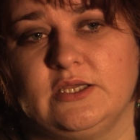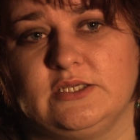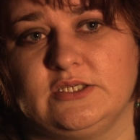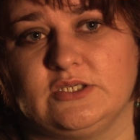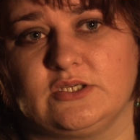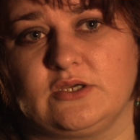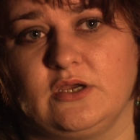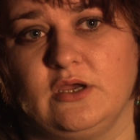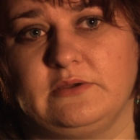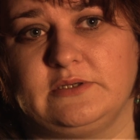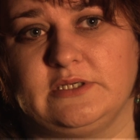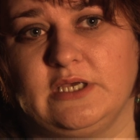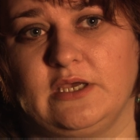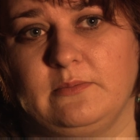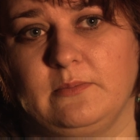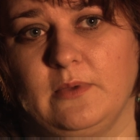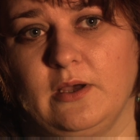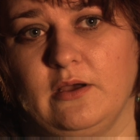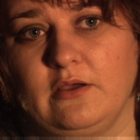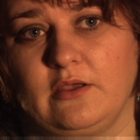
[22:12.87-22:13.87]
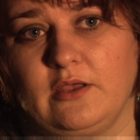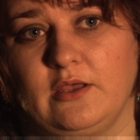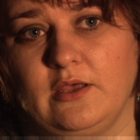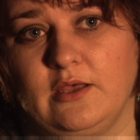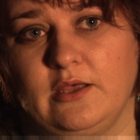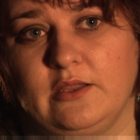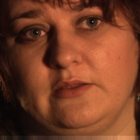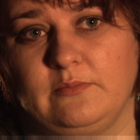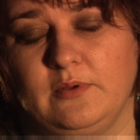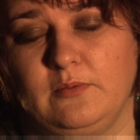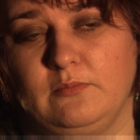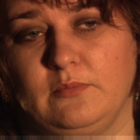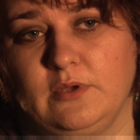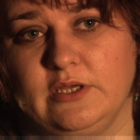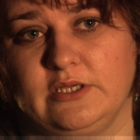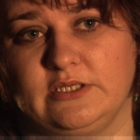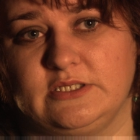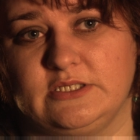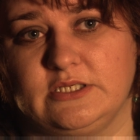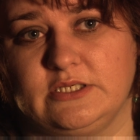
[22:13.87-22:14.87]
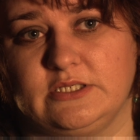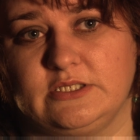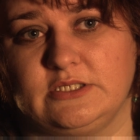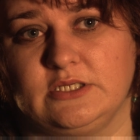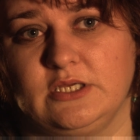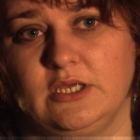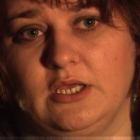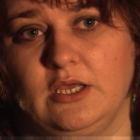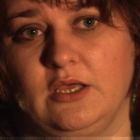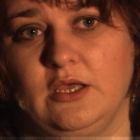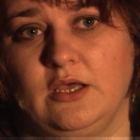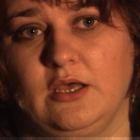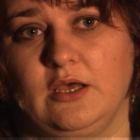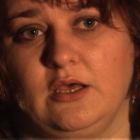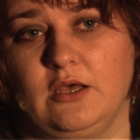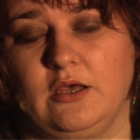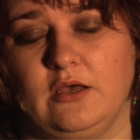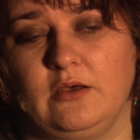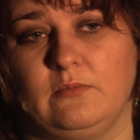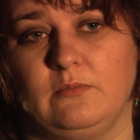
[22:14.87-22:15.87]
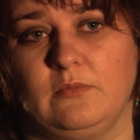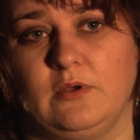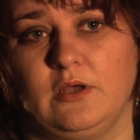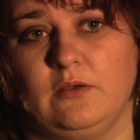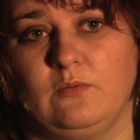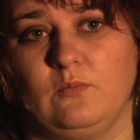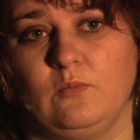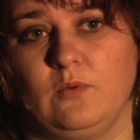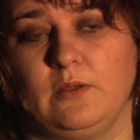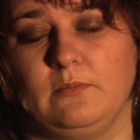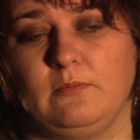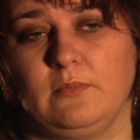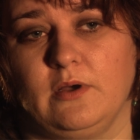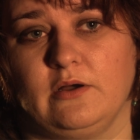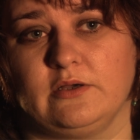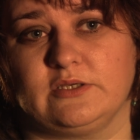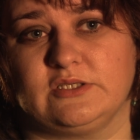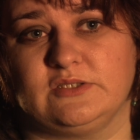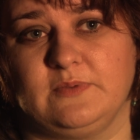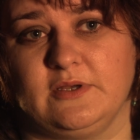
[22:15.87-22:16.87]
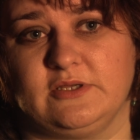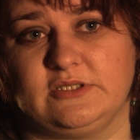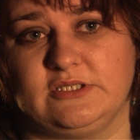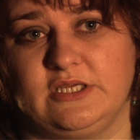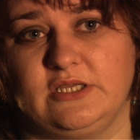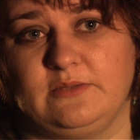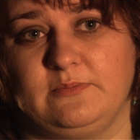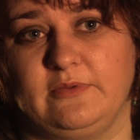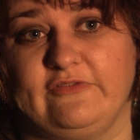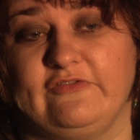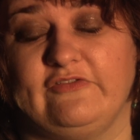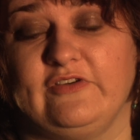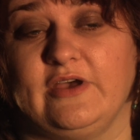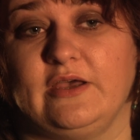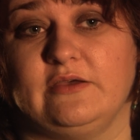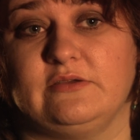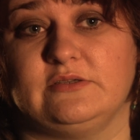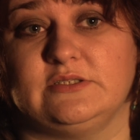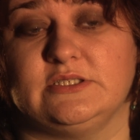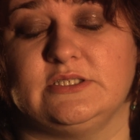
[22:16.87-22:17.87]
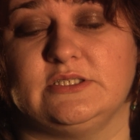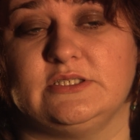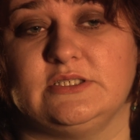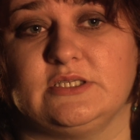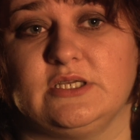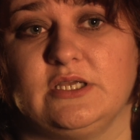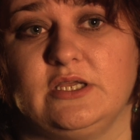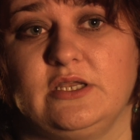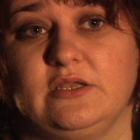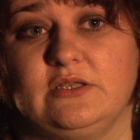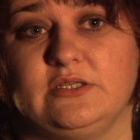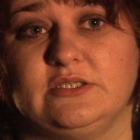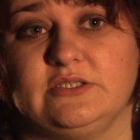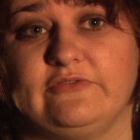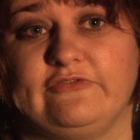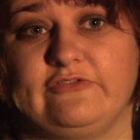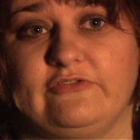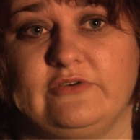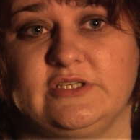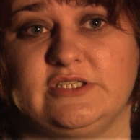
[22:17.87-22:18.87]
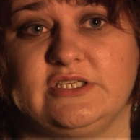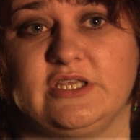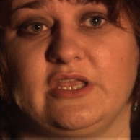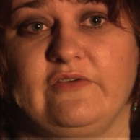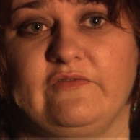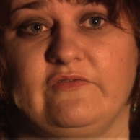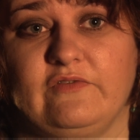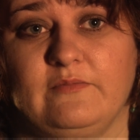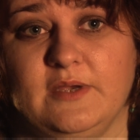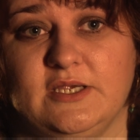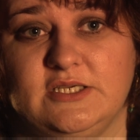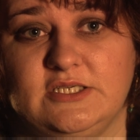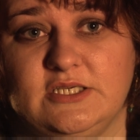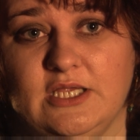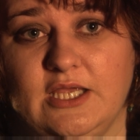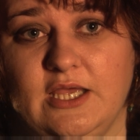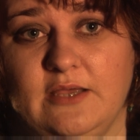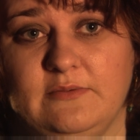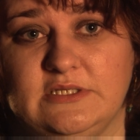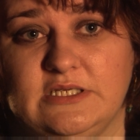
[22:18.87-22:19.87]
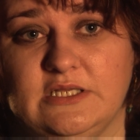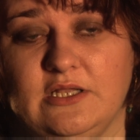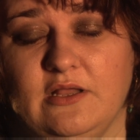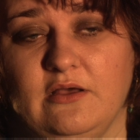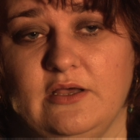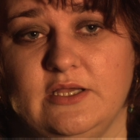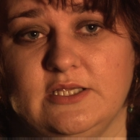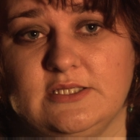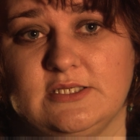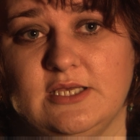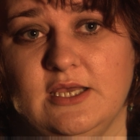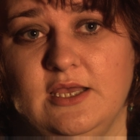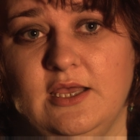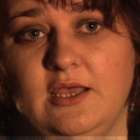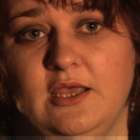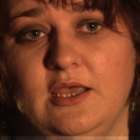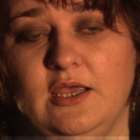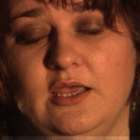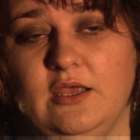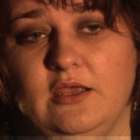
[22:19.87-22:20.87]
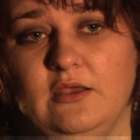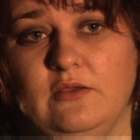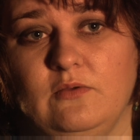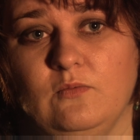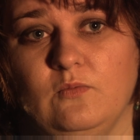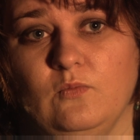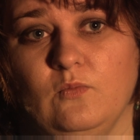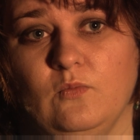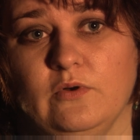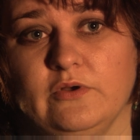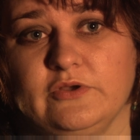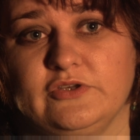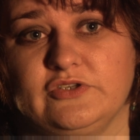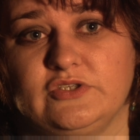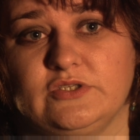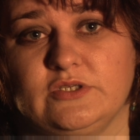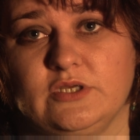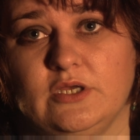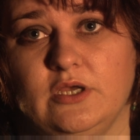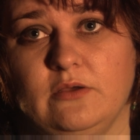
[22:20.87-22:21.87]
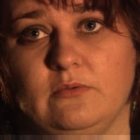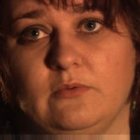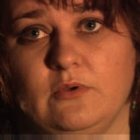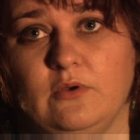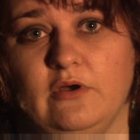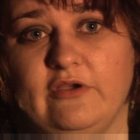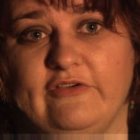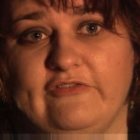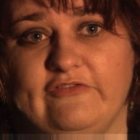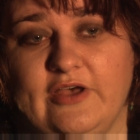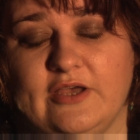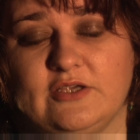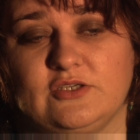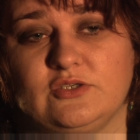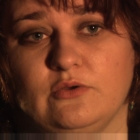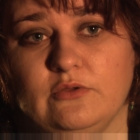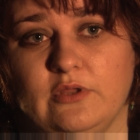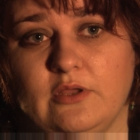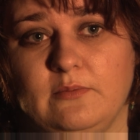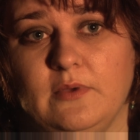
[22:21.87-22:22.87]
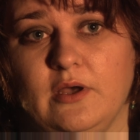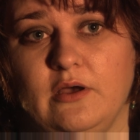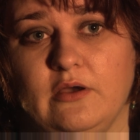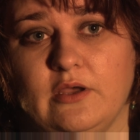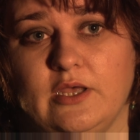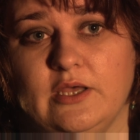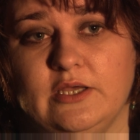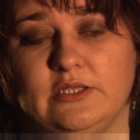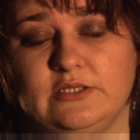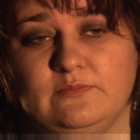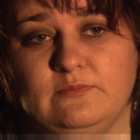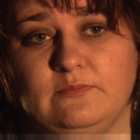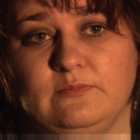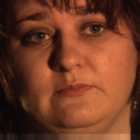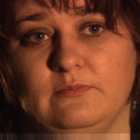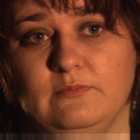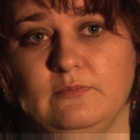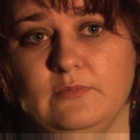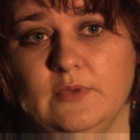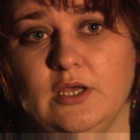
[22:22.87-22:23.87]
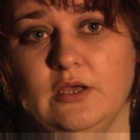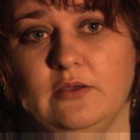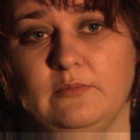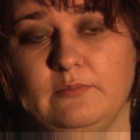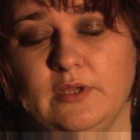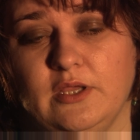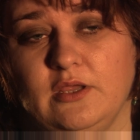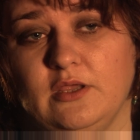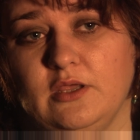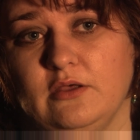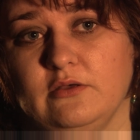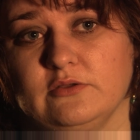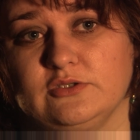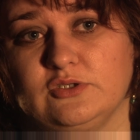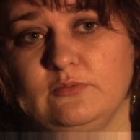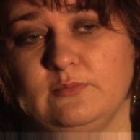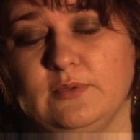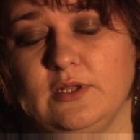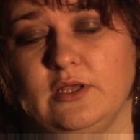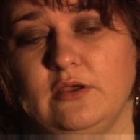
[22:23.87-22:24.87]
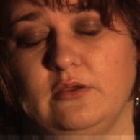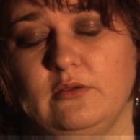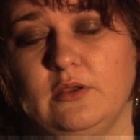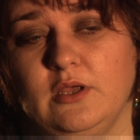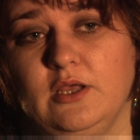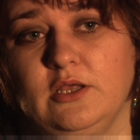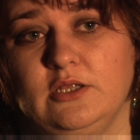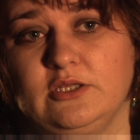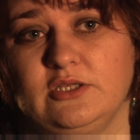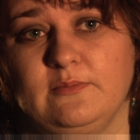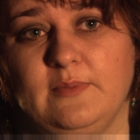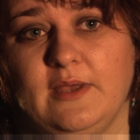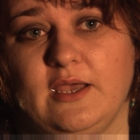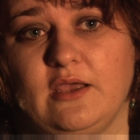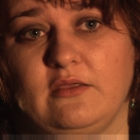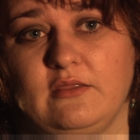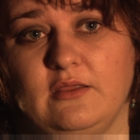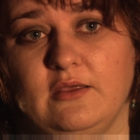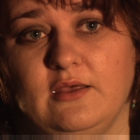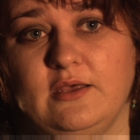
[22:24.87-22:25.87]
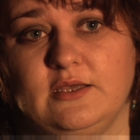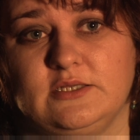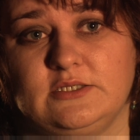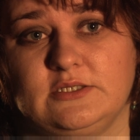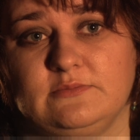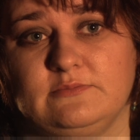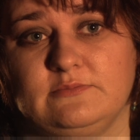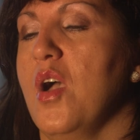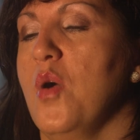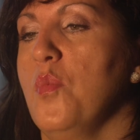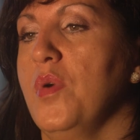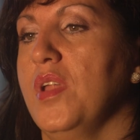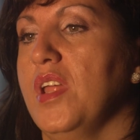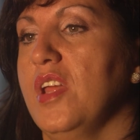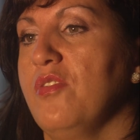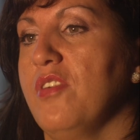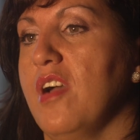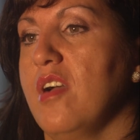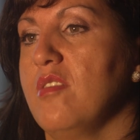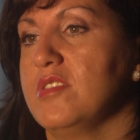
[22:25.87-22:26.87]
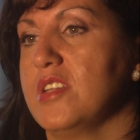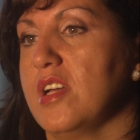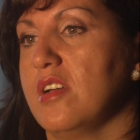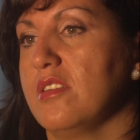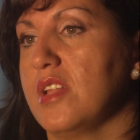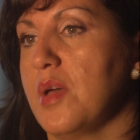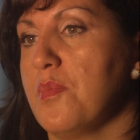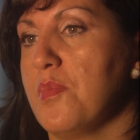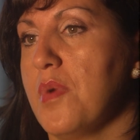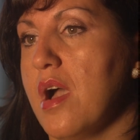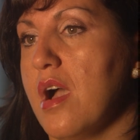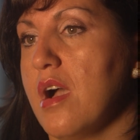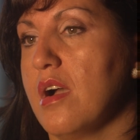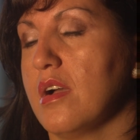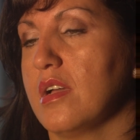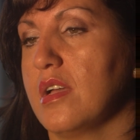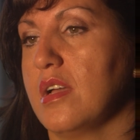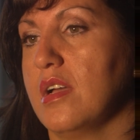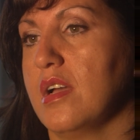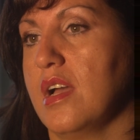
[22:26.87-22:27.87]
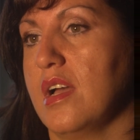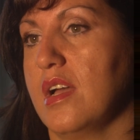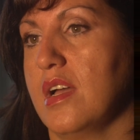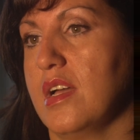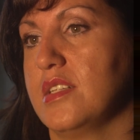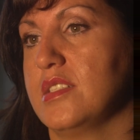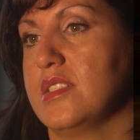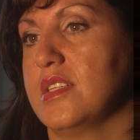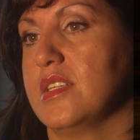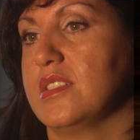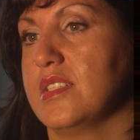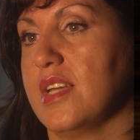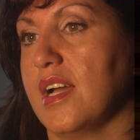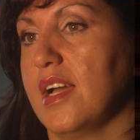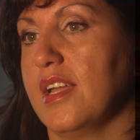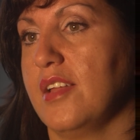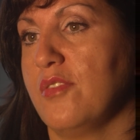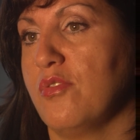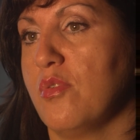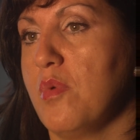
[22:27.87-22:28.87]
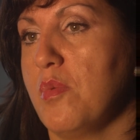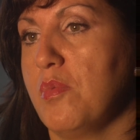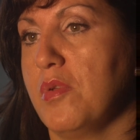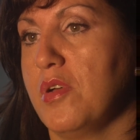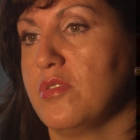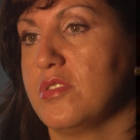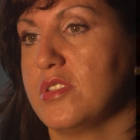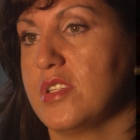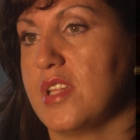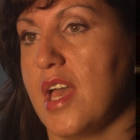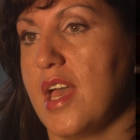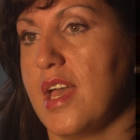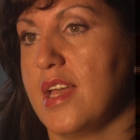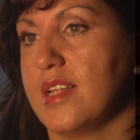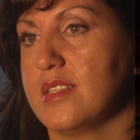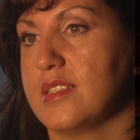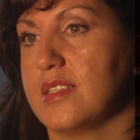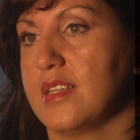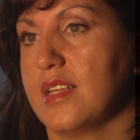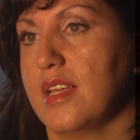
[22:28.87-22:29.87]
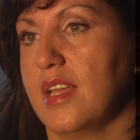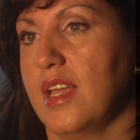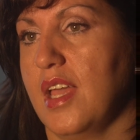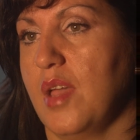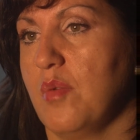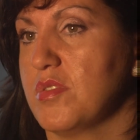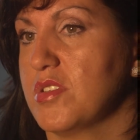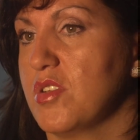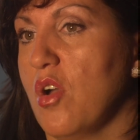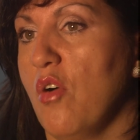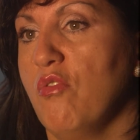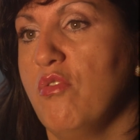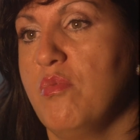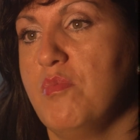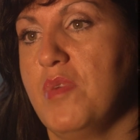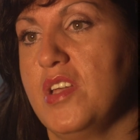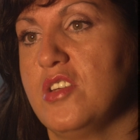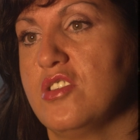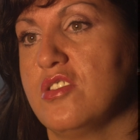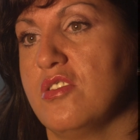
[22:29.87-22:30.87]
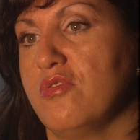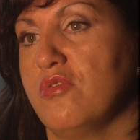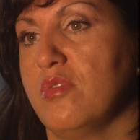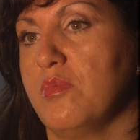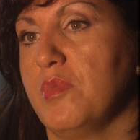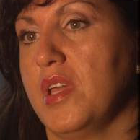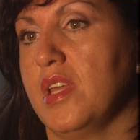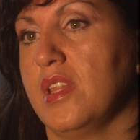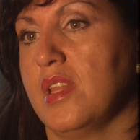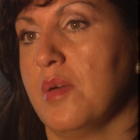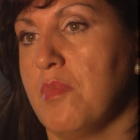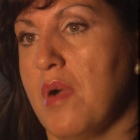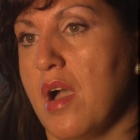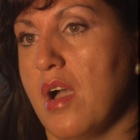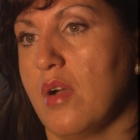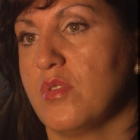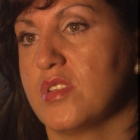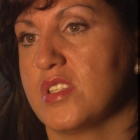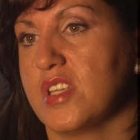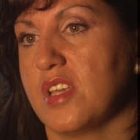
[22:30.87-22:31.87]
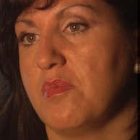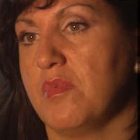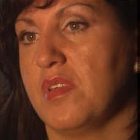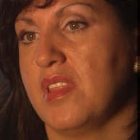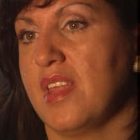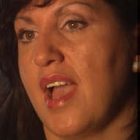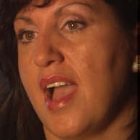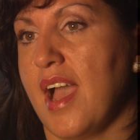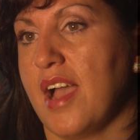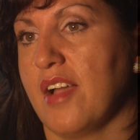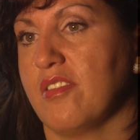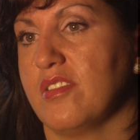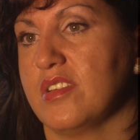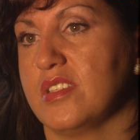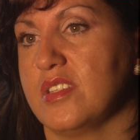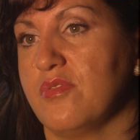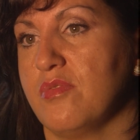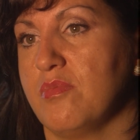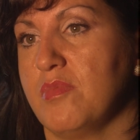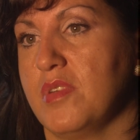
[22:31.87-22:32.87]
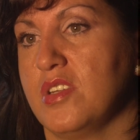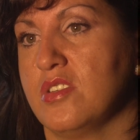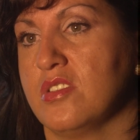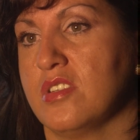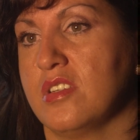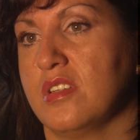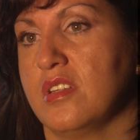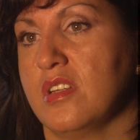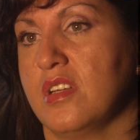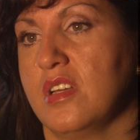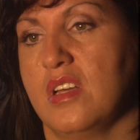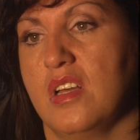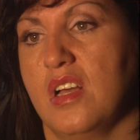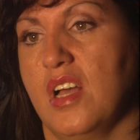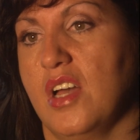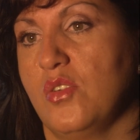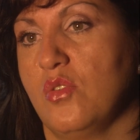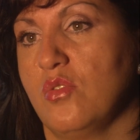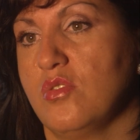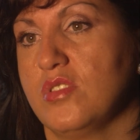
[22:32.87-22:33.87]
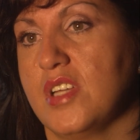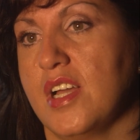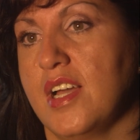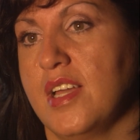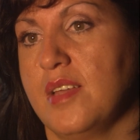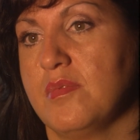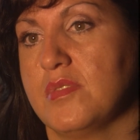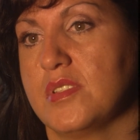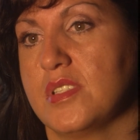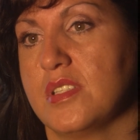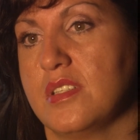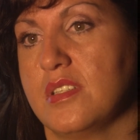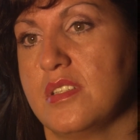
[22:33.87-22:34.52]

described how Mark had been murdered, and when Mark's body had been found and forensic information came to light, it was quite factual that Mark had been killed to a blow to the back of the head. When I found out that Mark had died from a blow to the head, it was confirmation for me that Mark was giving me the accurate information at all times.